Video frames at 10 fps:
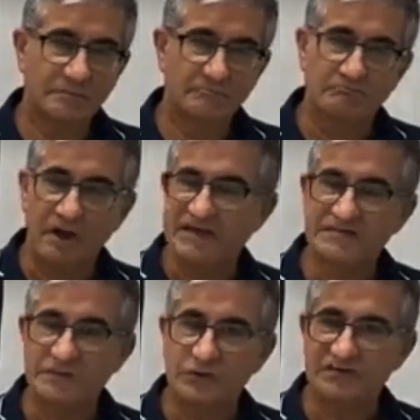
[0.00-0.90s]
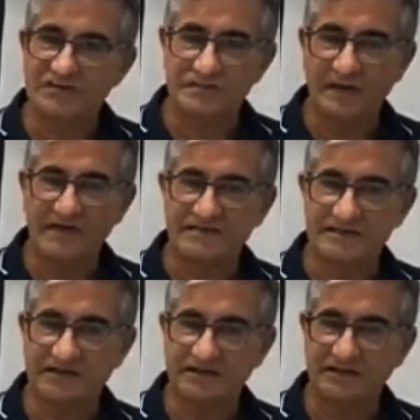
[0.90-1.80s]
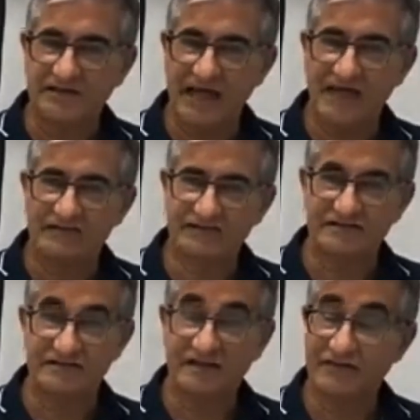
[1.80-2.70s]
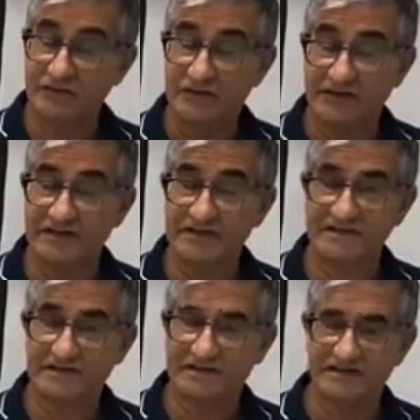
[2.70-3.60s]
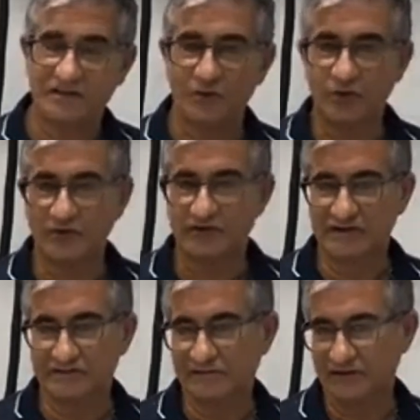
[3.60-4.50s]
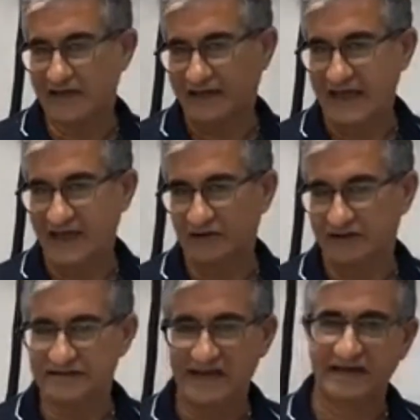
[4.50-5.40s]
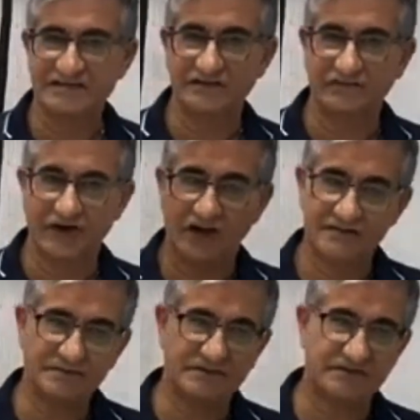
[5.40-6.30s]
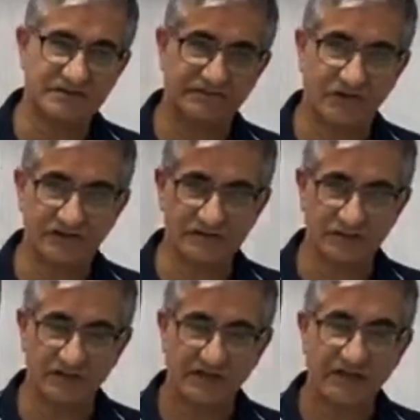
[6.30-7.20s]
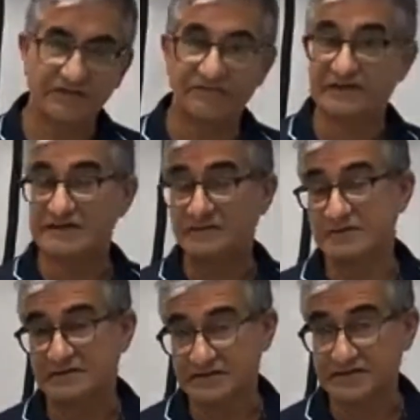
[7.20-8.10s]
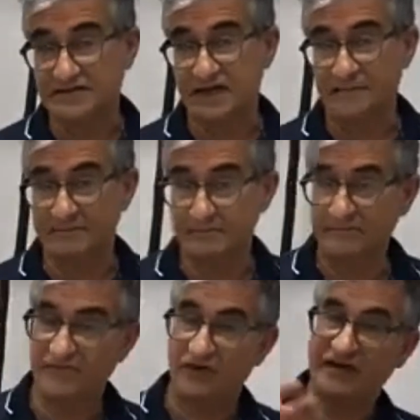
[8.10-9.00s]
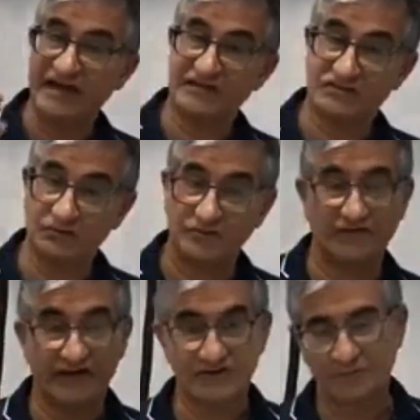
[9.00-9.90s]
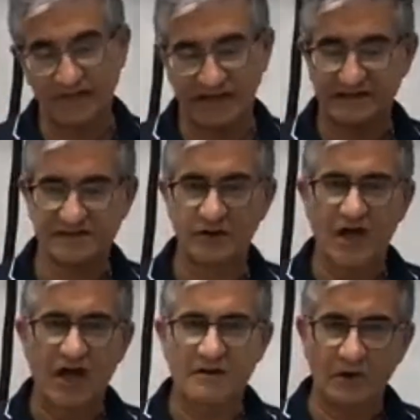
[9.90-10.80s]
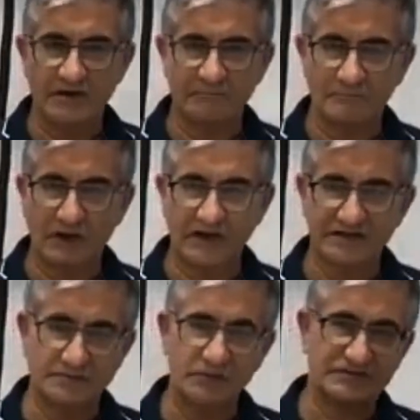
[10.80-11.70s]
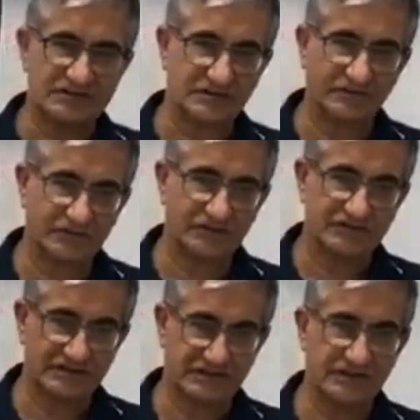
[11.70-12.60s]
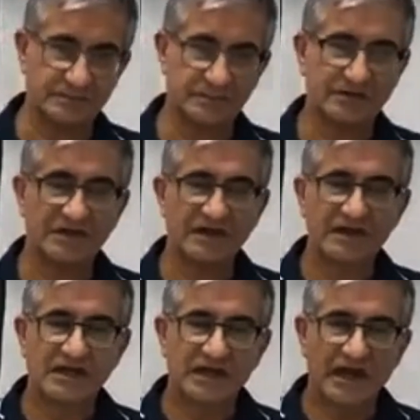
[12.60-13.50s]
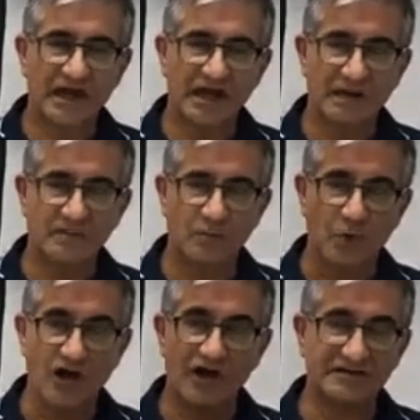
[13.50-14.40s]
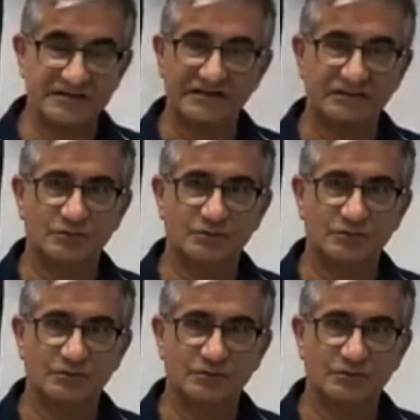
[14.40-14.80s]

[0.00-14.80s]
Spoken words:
My experience is basically now, since then, 30 years, is audit, accounting, tax advice, business advisory, fixing businesses up, financial planning. So my experience is diverse and deep. Why I did it?